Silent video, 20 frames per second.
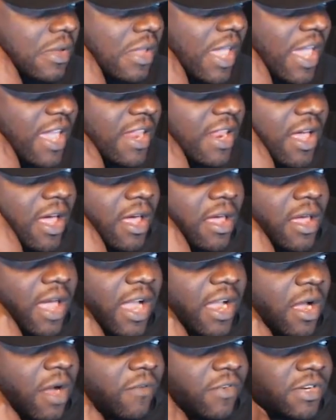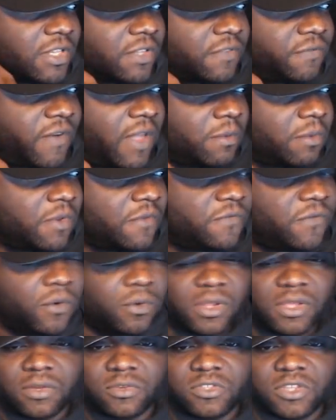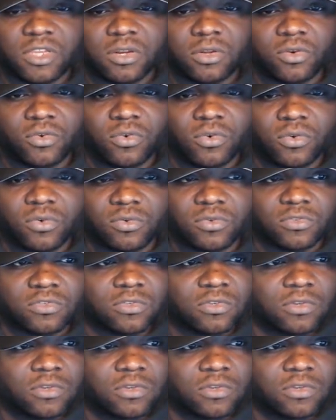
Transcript: And I covered his fight when he fought Leo Santa Cruz.